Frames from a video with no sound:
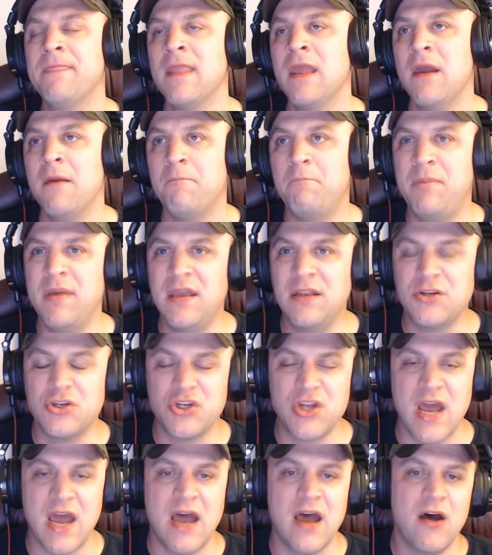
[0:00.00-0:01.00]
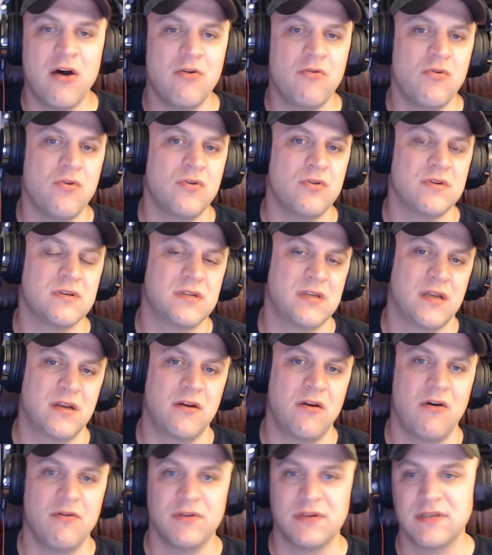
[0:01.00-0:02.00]
beach towels and
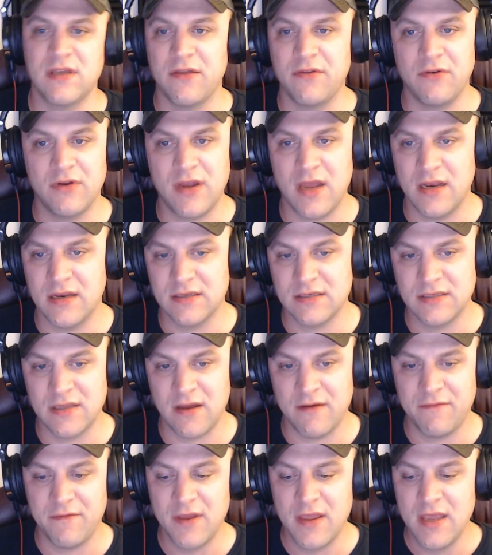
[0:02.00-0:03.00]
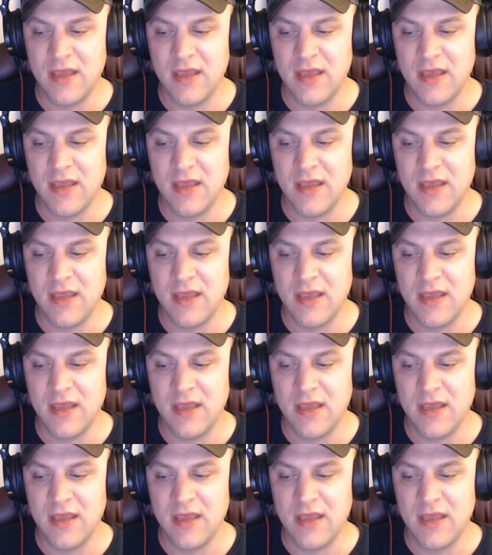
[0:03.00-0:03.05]
all this other kind of stuff.